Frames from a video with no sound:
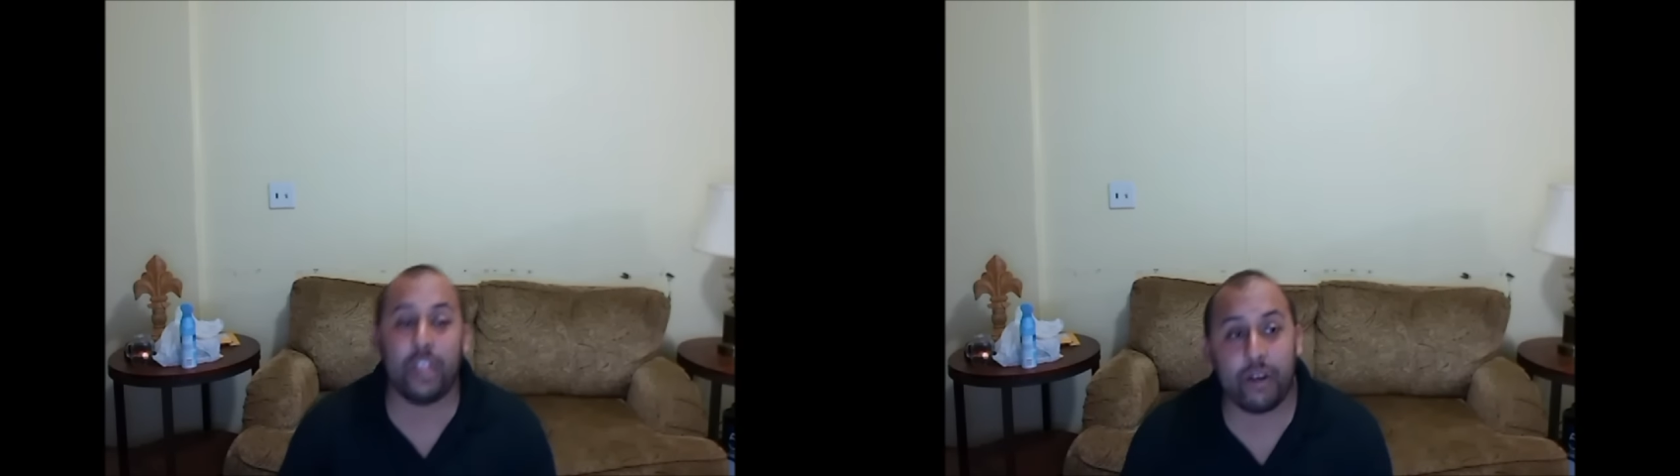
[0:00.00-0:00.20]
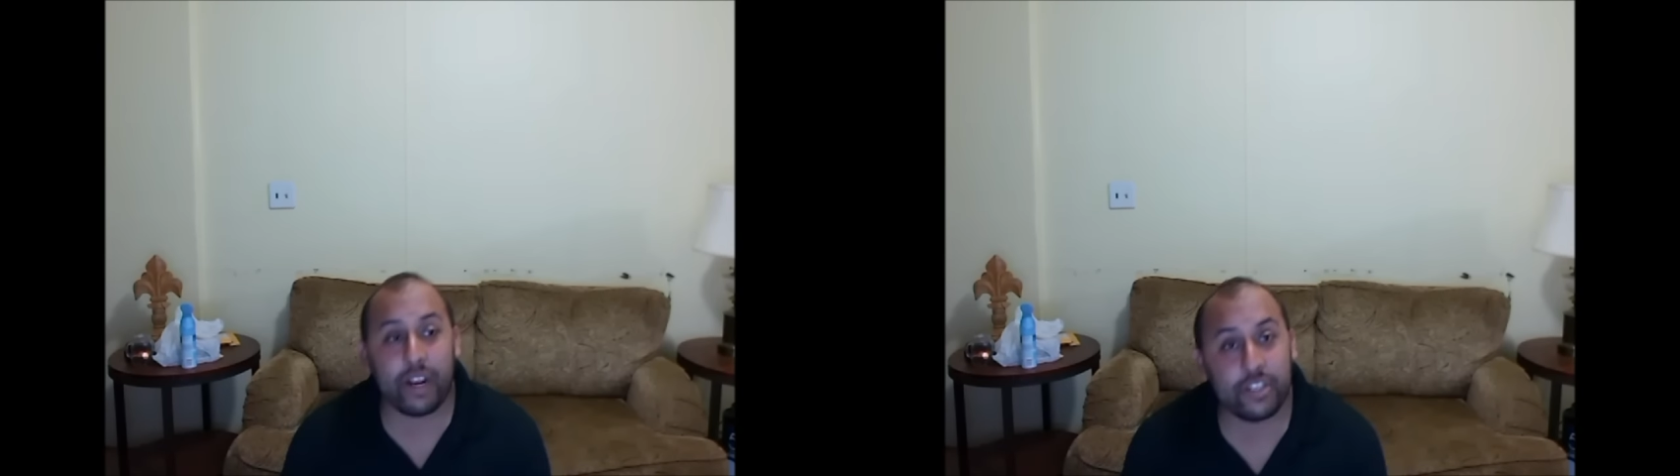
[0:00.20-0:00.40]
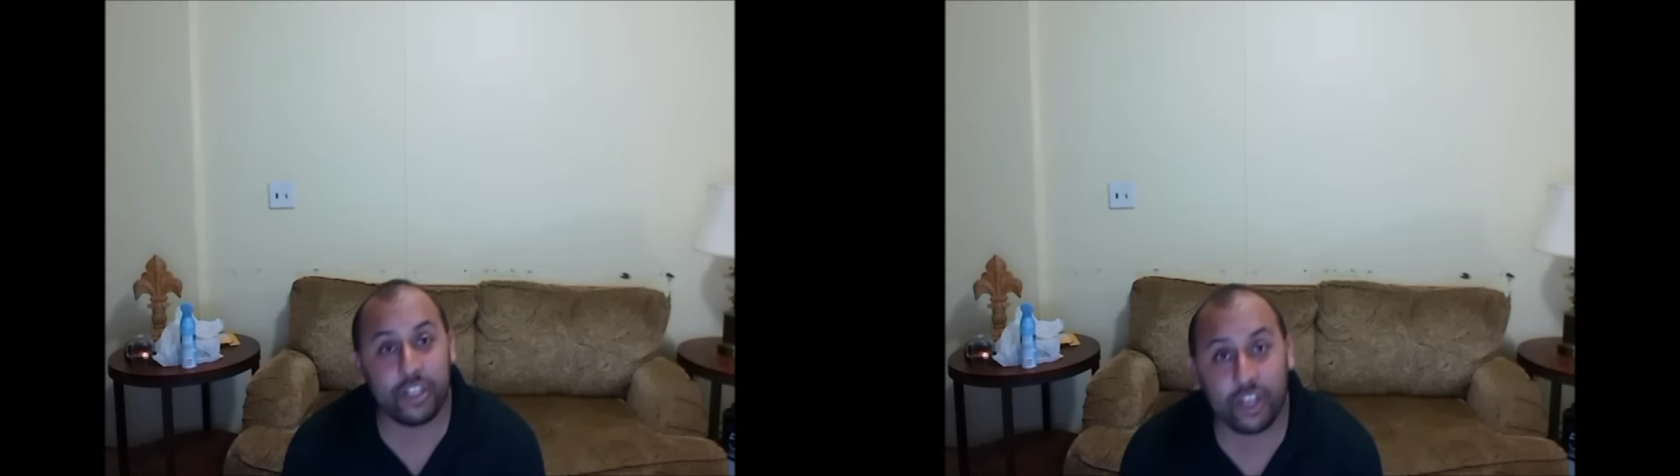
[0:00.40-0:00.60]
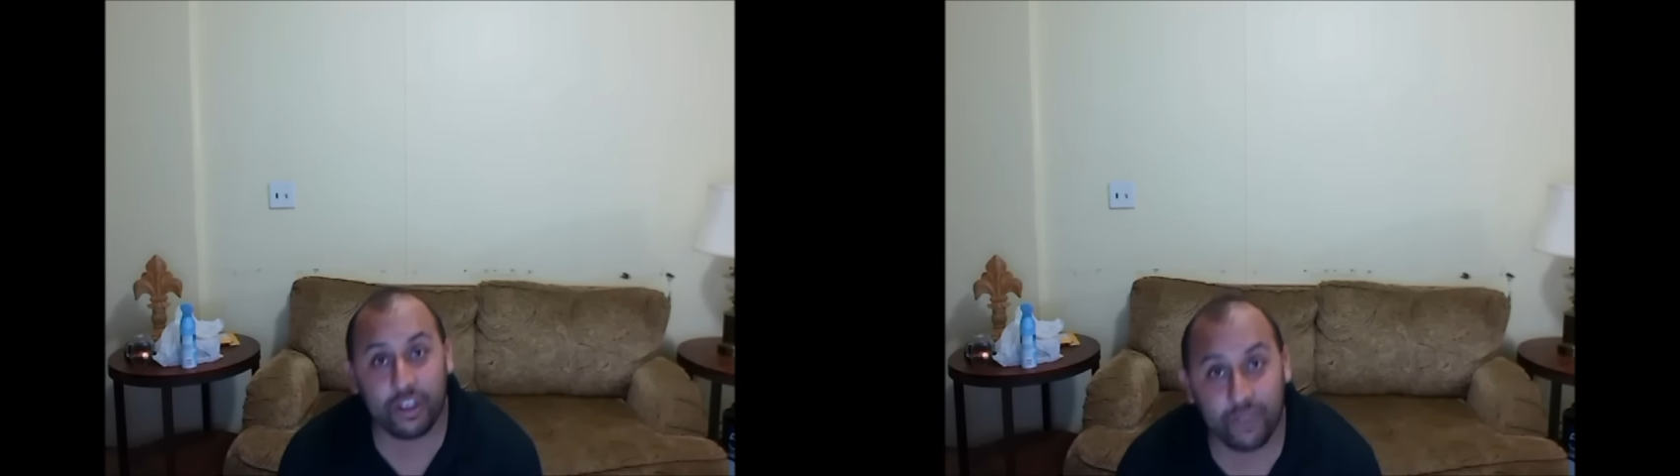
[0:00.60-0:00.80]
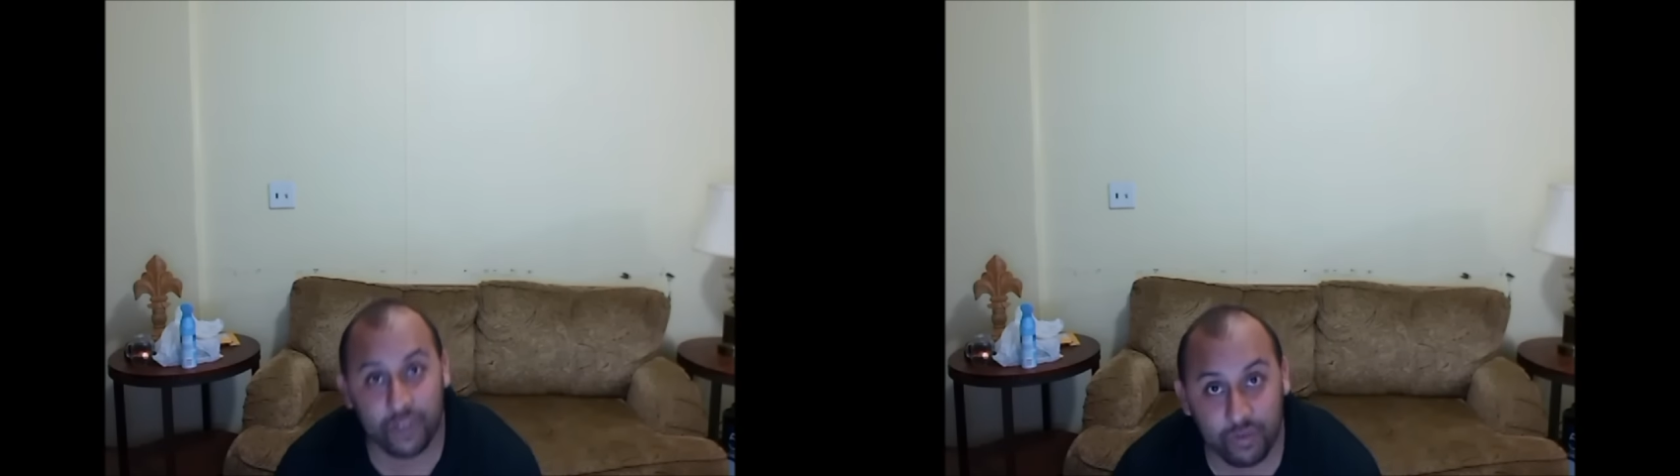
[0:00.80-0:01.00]
were actually
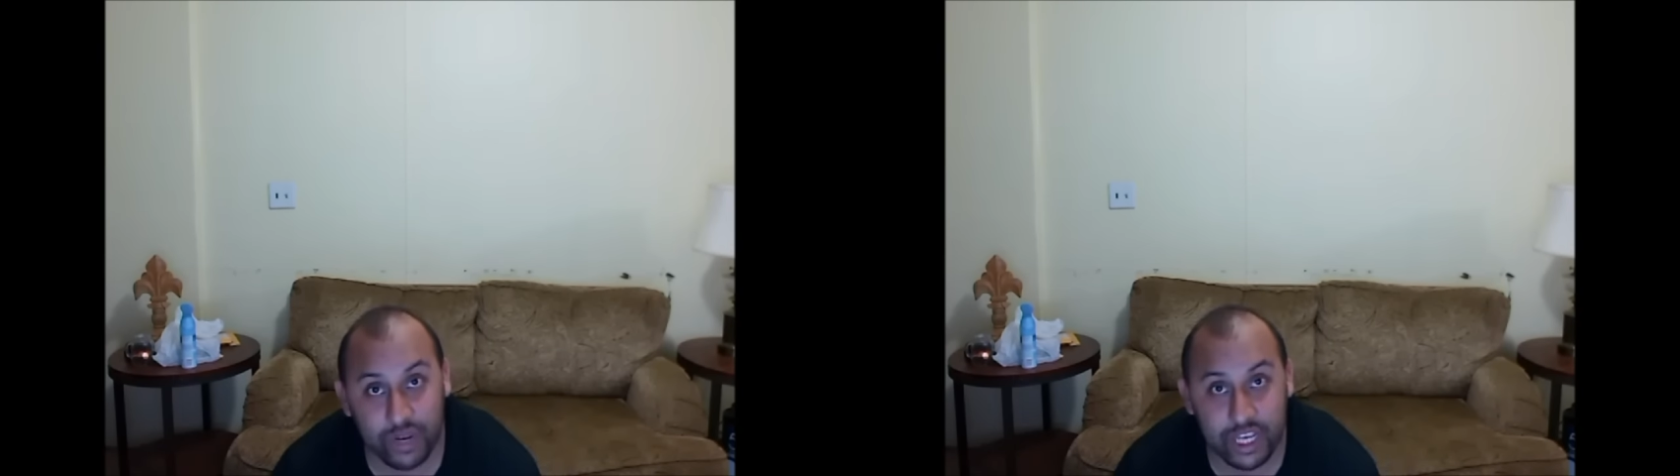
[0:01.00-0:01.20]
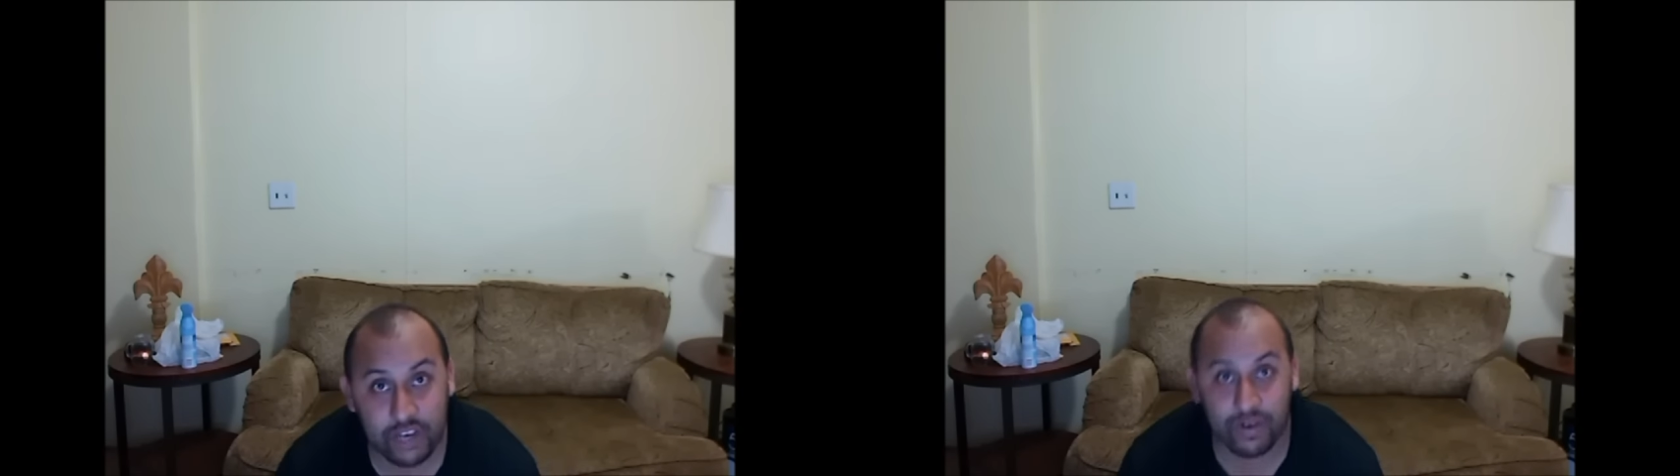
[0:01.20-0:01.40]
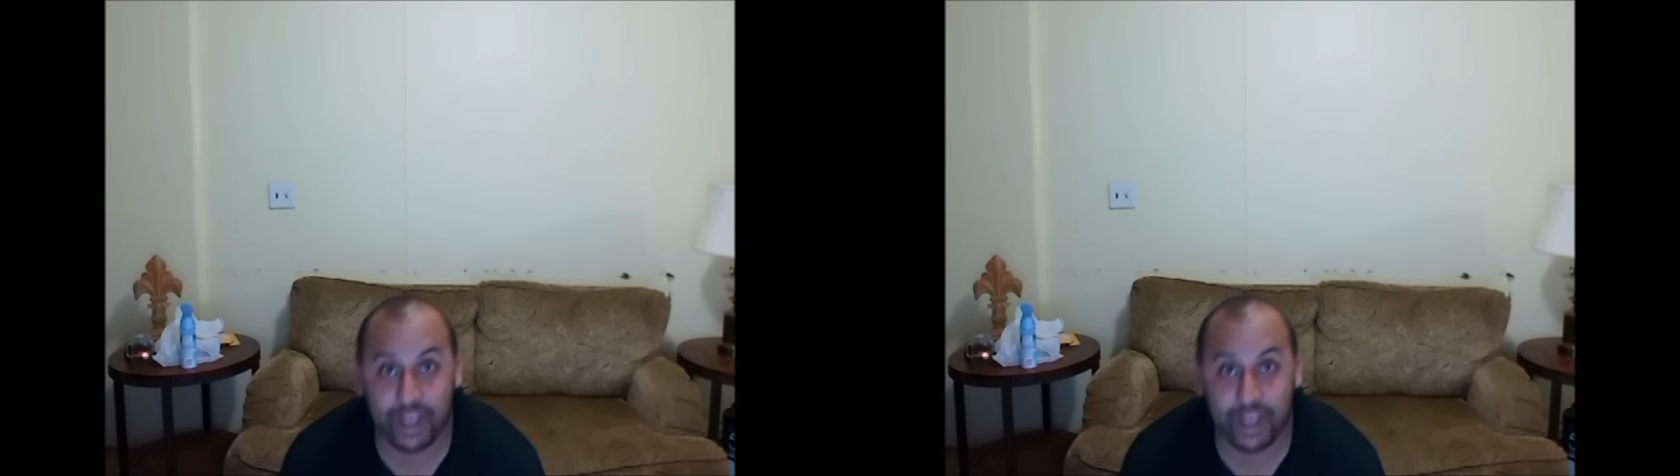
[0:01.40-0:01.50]
looking for the Wii U,